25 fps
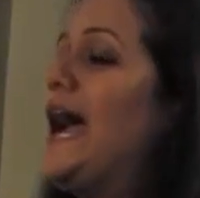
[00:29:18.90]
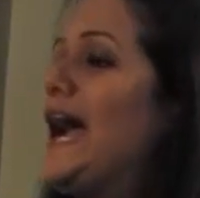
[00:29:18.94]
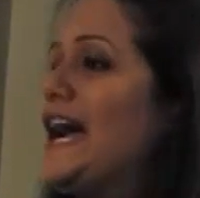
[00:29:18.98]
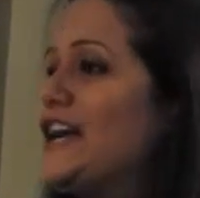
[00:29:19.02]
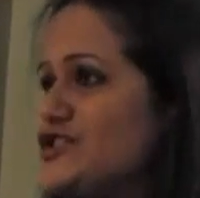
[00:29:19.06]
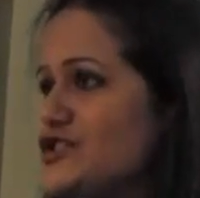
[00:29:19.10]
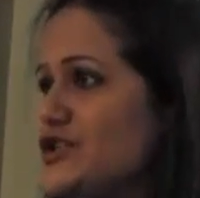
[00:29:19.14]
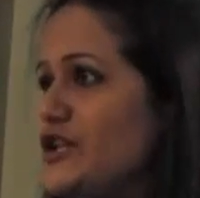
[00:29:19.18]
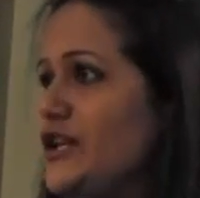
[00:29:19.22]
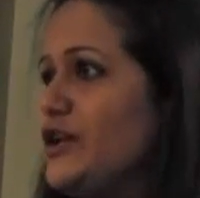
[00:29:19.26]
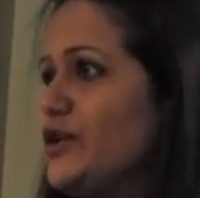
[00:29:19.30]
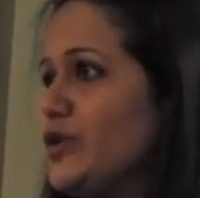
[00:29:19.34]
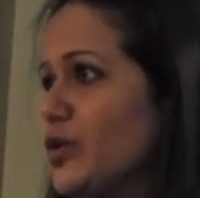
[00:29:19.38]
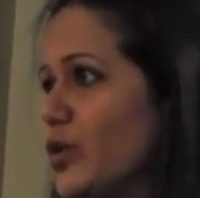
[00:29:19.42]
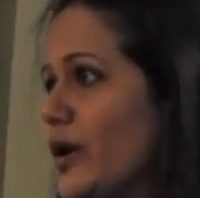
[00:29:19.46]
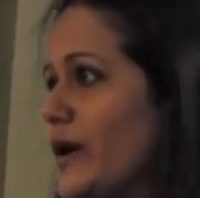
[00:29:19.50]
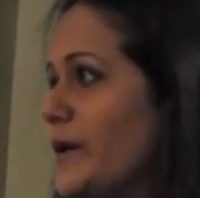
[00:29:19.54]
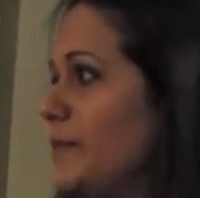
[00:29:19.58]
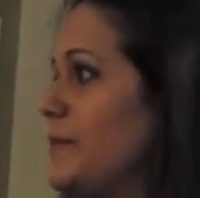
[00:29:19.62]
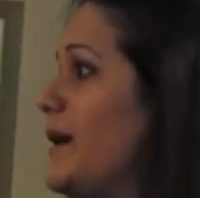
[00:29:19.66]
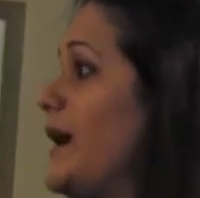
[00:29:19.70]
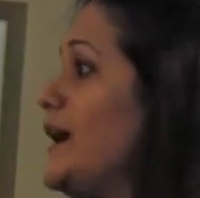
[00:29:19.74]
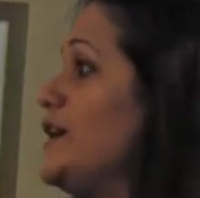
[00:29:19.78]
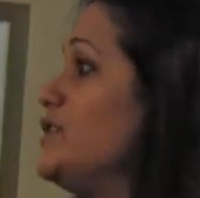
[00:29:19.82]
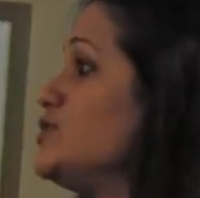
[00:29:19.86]
actually go
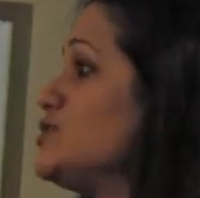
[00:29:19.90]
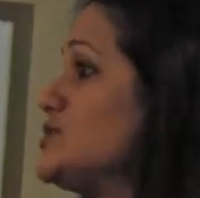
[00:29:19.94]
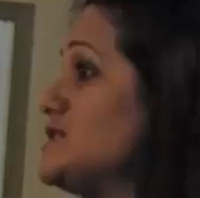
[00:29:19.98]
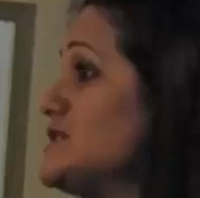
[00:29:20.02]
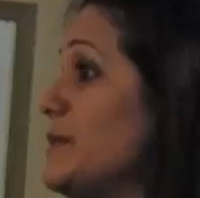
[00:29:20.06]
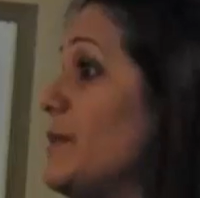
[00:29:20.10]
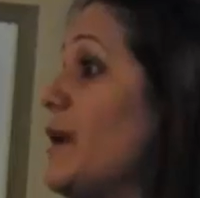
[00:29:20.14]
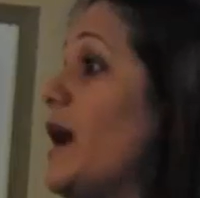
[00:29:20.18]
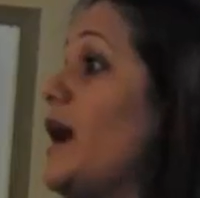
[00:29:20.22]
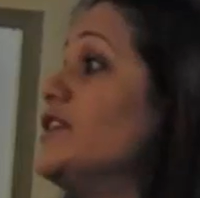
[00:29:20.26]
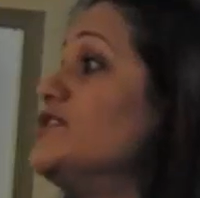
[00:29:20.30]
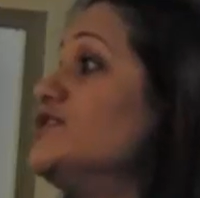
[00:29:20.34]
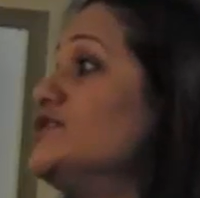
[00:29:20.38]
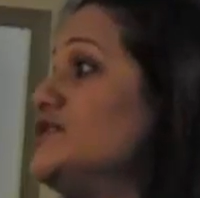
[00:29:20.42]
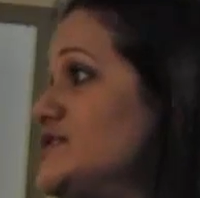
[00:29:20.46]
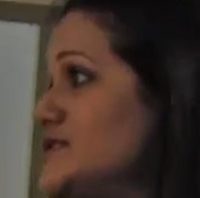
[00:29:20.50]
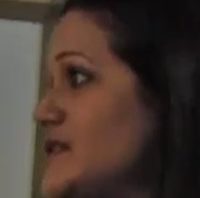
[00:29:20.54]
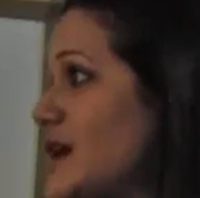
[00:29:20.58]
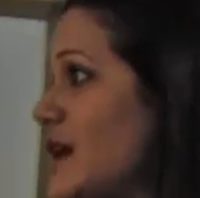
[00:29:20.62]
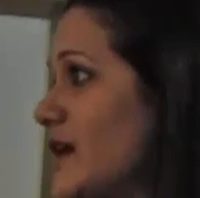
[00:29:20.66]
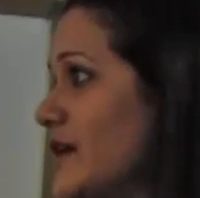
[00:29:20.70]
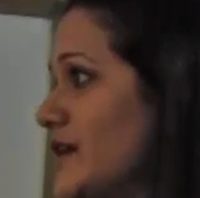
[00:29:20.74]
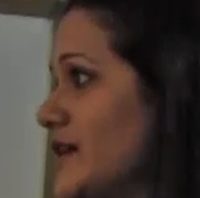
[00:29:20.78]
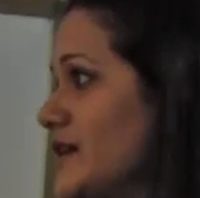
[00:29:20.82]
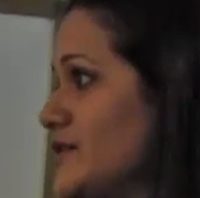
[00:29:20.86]
and bind to some other
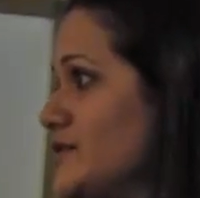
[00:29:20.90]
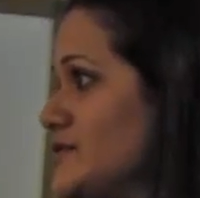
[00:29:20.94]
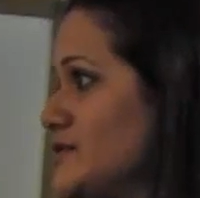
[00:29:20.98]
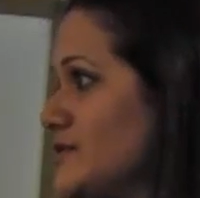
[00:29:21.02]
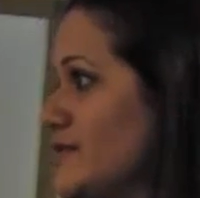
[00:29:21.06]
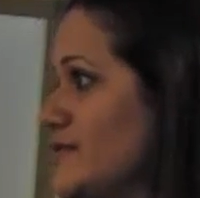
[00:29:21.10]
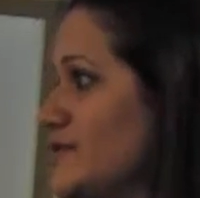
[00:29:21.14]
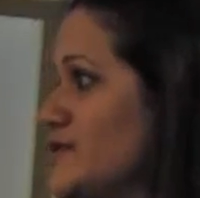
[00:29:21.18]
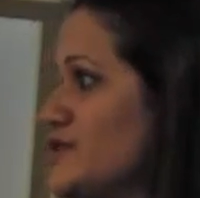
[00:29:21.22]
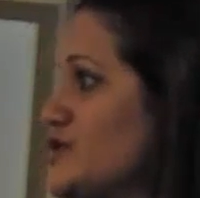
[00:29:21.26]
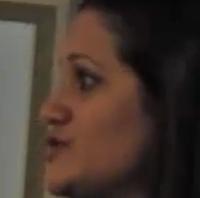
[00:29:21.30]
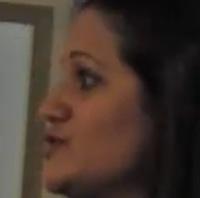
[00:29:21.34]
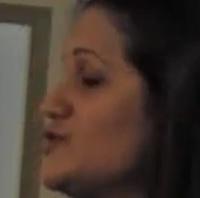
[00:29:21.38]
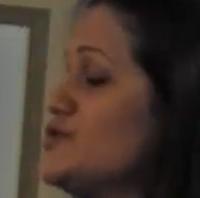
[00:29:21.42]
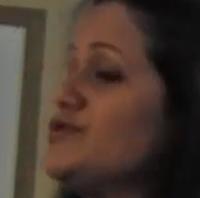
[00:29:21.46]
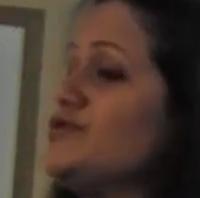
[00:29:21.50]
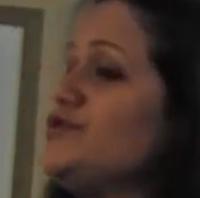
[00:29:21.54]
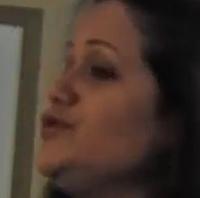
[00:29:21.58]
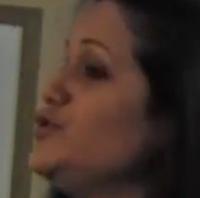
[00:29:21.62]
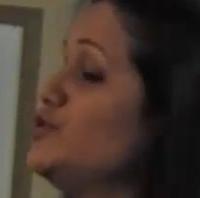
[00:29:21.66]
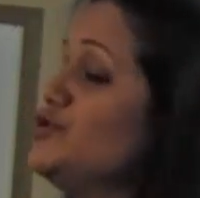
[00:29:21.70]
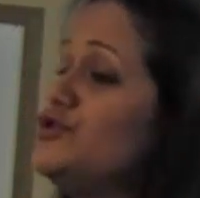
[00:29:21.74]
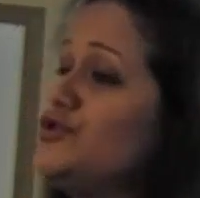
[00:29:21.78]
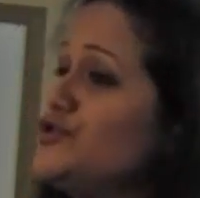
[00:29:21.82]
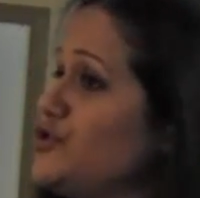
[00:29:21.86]
target which is
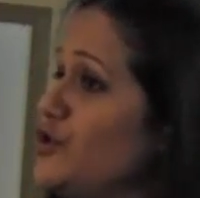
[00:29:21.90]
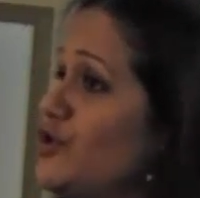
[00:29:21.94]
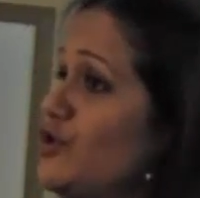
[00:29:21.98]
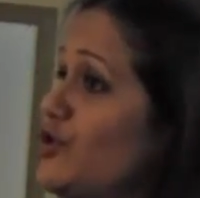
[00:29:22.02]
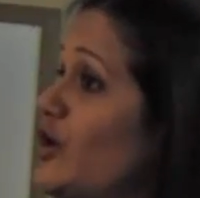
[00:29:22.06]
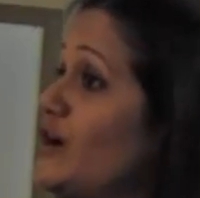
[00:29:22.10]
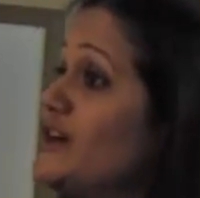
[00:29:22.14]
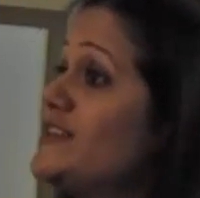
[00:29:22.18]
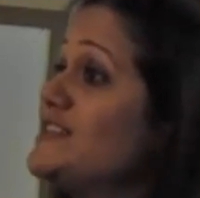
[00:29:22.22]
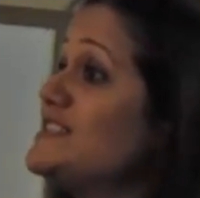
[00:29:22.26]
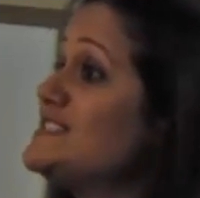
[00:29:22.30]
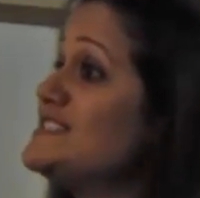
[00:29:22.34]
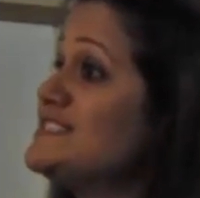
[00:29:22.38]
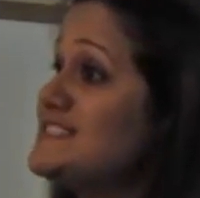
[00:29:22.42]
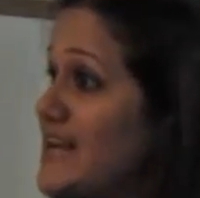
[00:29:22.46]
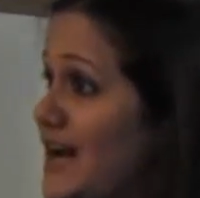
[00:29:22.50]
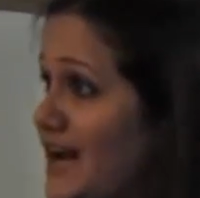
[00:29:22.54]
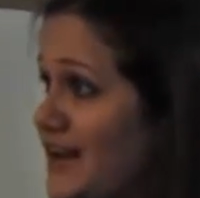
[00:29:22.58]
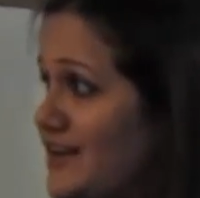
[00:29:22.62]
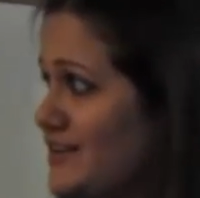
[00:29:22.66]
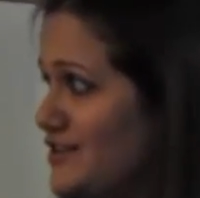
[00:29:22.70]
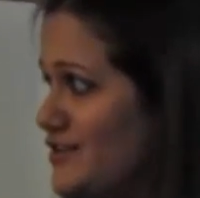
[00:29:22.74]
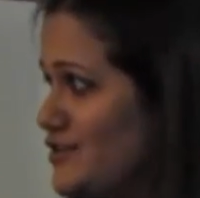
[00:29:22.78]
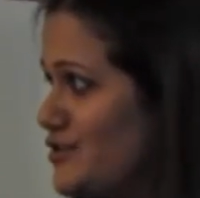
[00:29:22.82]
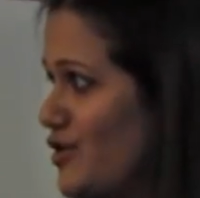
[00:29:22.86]
you, you're not
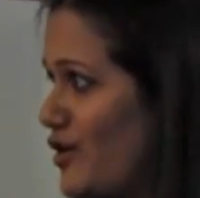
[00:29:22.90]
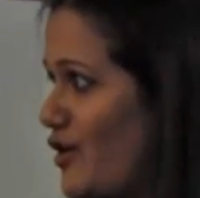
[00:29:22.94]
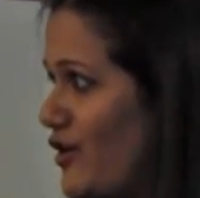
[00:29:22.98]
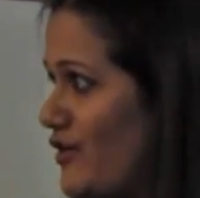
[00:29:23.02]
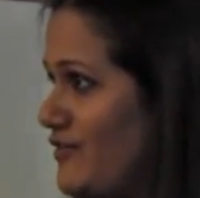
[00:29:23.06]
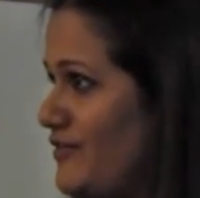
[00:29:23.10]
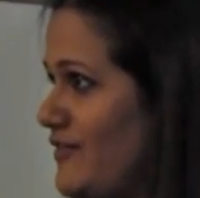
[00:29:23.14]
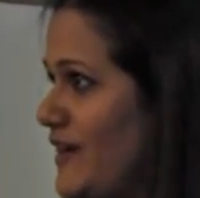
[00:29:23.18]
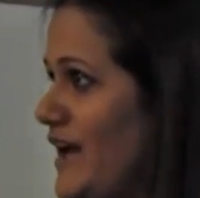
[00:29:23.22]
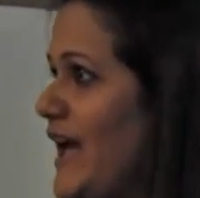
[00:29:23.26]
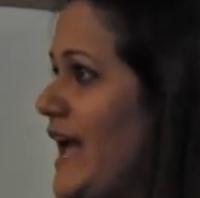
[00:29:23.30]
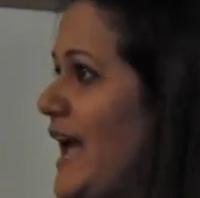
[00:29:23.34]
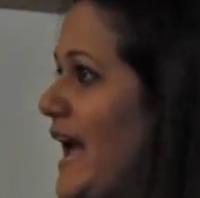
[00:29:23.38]
desired of